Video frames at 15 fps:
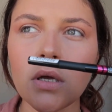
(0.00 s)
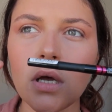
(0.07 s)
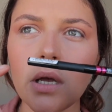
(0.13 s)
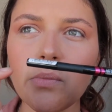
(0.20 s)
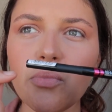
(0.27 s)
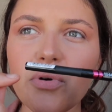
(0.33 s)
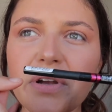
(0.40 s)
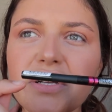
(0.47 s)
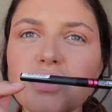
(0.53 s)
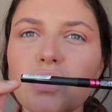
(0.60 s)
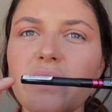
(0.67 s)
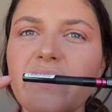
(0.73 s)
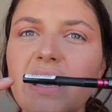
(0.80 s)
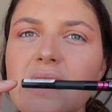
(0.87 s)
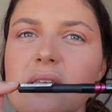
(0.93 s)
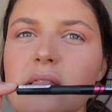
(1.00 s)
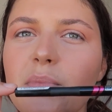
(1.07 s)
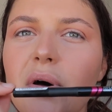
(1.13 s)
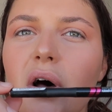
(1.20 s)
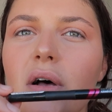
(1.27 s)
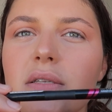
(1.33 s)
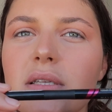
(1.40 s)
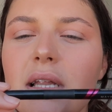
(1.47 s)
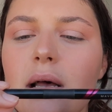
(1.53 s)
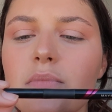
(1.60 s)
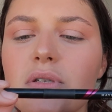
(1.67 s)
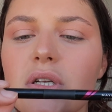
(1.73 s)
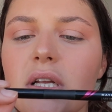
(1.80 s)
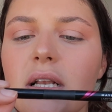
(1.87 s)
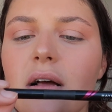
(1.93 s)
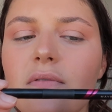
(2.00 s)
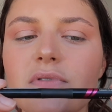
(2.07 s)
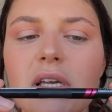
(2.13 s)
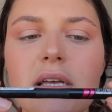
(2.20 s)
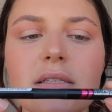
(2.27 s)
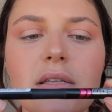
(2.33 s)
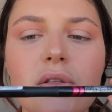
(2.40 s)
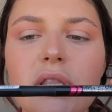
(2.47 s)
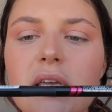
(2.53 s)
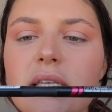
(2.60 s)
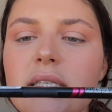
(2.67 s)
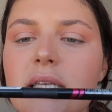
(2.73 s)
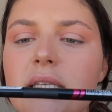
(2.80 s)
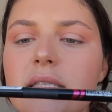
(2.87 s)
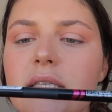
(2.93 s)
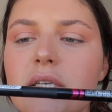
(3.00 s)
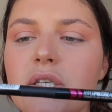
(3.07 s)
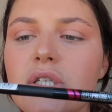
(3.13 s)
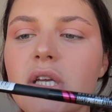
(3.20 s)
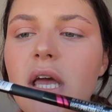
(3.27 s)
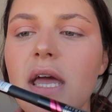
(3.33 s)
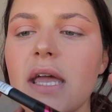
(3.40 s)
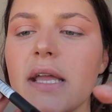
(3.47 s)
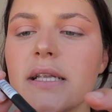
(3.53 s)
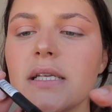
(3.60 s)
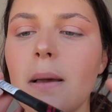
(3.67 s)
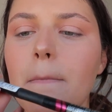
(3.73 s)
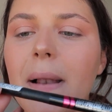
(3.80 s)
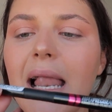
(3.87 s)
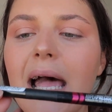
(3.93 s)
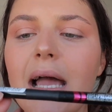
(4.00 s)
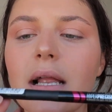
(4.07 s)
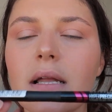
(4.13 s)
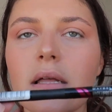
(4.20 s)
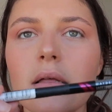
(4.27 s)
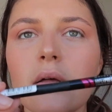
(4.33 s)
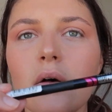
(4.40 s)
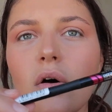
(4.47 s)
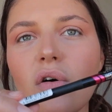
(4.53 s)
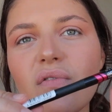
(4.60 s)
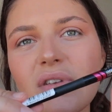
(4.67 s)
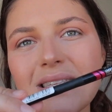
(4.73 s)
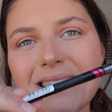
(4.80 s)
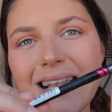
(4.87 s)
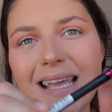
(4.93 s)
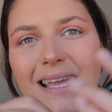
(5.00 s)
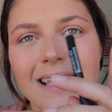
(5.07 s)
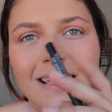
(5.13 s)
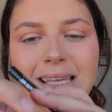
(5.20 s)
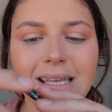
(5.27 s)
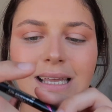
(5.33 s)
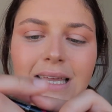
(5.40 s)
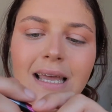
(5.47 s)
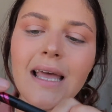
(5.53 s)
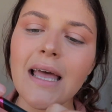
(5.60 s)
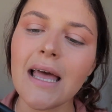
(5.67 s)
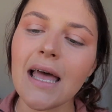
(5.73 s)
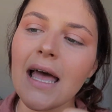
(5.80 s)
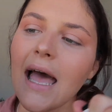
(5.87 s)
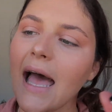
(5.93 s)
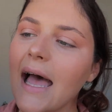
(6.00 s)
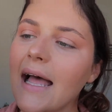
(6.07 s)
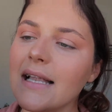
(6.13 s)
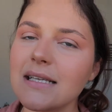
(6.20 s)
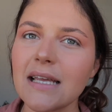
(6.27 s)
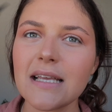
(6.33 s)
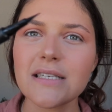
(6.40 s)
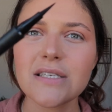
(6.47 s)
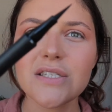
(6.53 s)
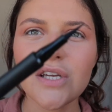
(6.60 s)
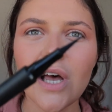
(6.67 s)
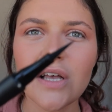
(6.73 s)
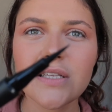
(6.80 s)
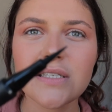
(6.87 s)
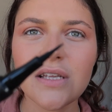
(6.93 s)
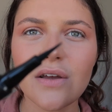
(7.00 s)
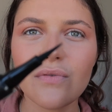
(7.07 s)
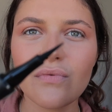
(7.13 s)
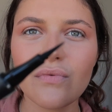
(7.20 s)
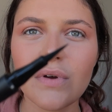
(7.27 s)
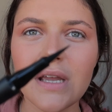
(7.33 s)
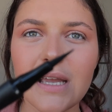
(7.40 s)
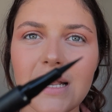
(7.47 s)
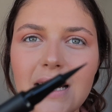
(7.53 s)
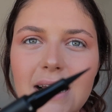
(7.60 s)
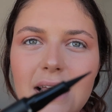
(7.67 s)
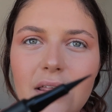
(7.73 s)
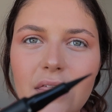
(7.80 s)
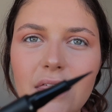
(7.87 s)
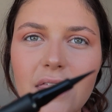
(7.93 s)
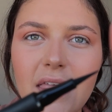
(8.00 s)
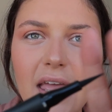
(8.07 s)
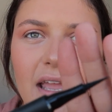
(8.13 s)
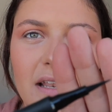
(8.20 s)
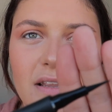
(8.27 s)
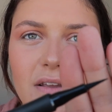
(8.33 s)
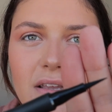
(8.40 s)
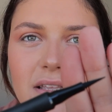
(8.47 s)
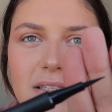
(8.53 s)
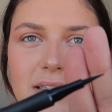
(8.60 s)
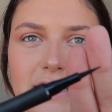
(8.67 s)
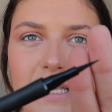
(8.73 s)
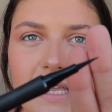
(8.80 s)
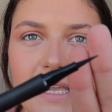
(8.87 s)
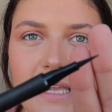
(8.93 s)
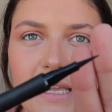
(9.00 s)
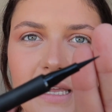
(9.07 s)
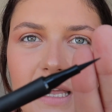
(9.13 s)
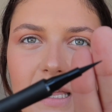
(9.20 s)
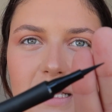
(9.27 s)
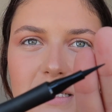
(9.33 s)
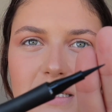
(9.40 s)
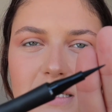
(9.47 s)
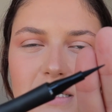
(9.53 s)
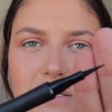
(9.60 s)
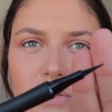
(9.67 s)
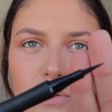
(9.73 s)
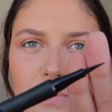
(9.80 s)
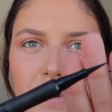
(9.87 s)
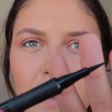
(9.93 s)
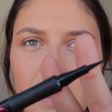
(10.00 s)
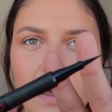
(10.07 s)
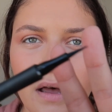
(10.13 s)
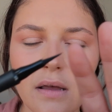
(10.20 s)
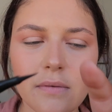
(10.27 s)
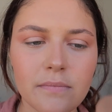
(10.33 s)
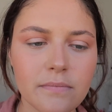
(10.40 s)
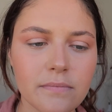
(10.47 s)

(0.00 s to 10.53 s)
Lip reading: I'm pretty sure I've had it in the past and absolutely loved it. So this is the shade Black, obviously. And it's just a really thin, you can see it's super